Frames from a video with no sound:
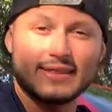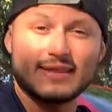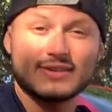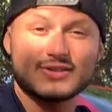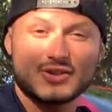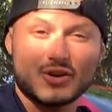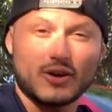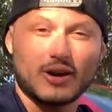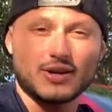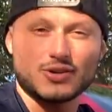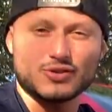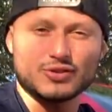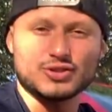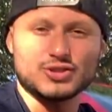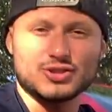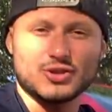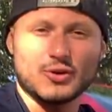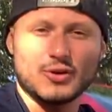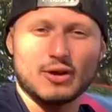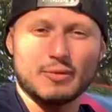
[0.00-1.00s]
this car actually
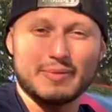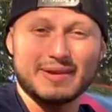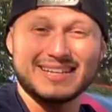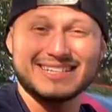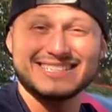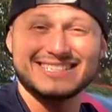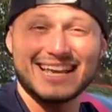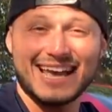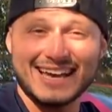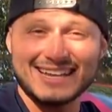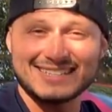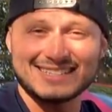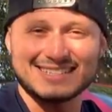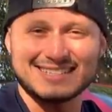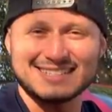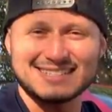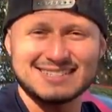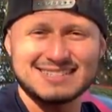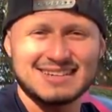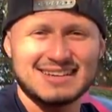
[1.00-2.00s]
showed up in
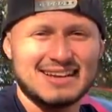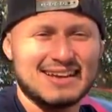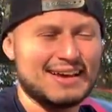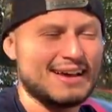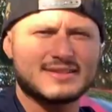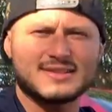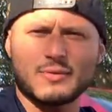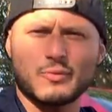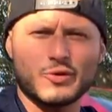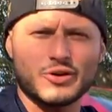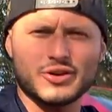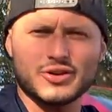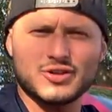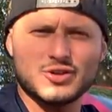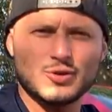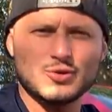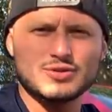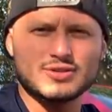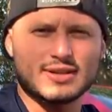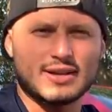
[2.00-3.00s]
Texas, somewhere in
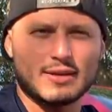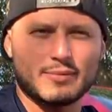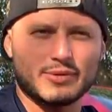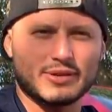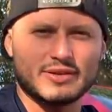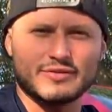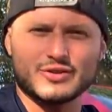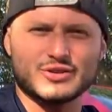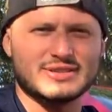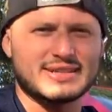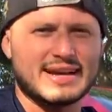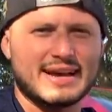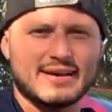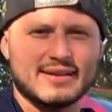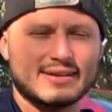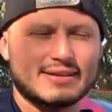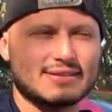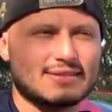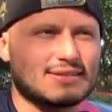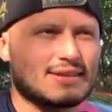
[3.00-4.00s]
Houston, I believe, or
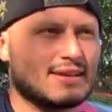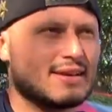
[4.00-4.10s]
Dallas.